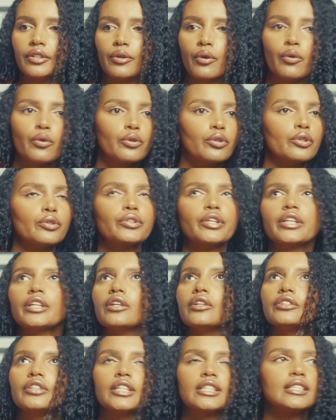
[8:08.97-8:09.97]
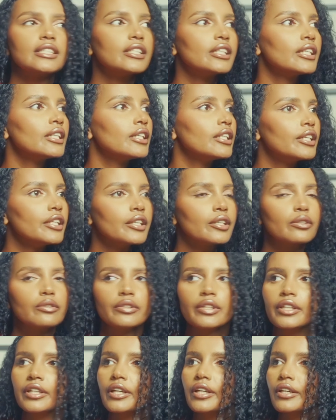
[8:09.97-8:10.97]
or looking on the ceiling,
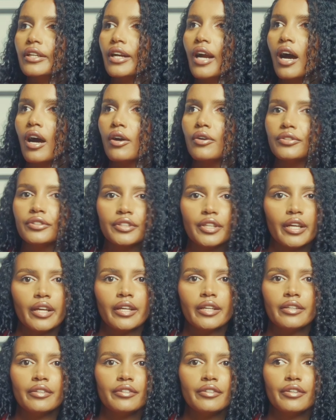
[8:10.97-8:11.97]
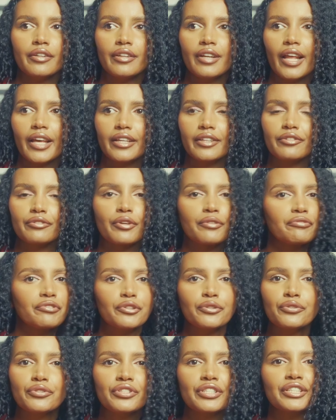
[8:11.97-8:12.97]
looking around, and like
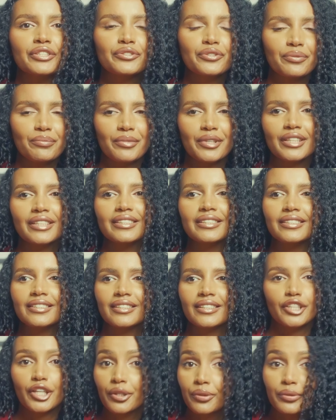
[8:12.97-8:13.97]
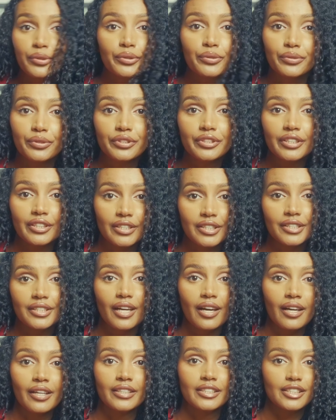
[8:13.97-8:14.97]
refusing to meet the recruiter's
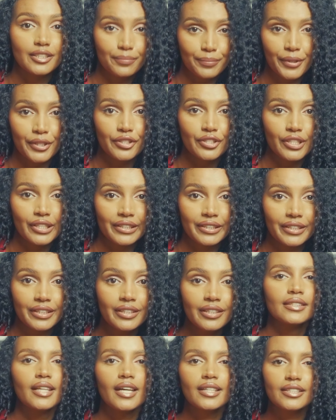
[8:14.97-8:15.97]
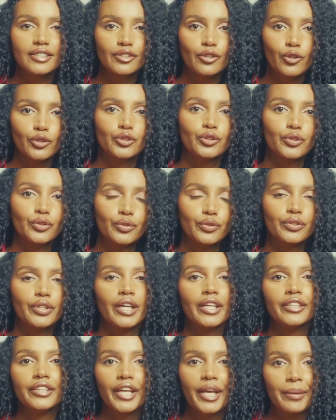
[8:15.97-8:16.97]
eyes especially. That's not good,
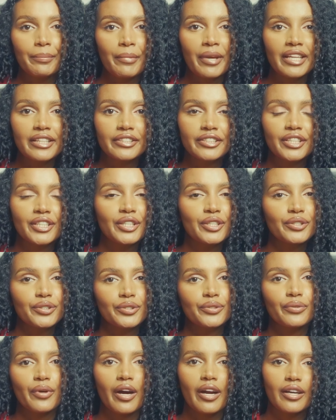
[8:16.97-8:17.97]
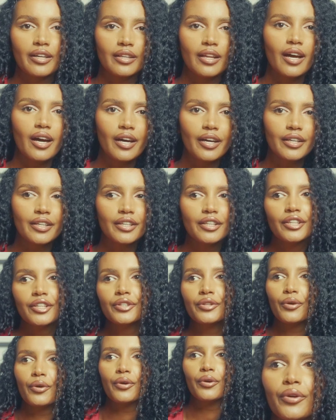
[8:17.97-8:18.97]
and they may think you are
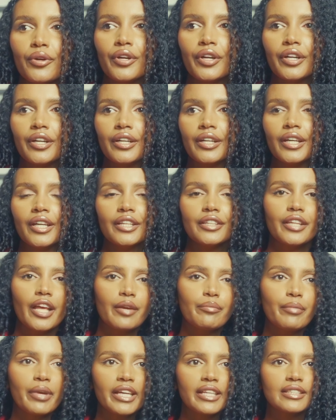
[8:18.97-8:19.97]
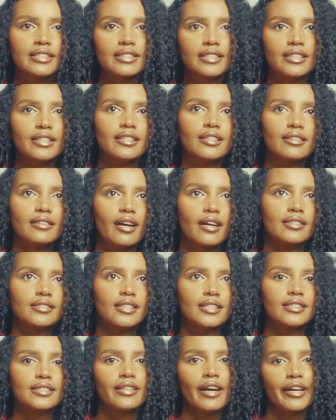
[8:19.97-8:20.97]
lying, or they may see it as
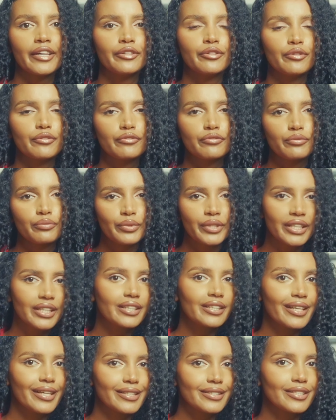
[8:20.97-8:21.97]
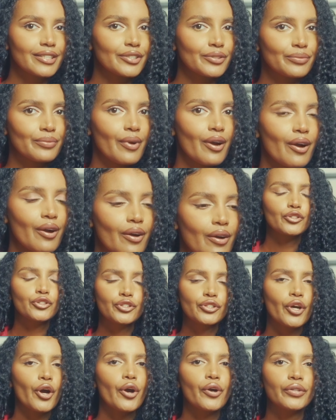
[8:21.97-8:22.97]
a sign of weakness as well.
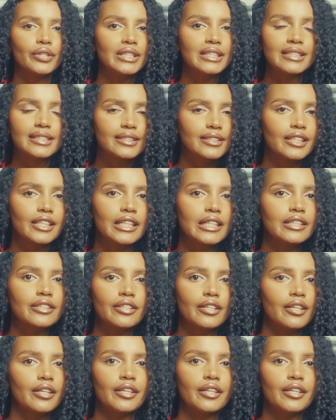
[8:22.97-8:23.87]
So instead,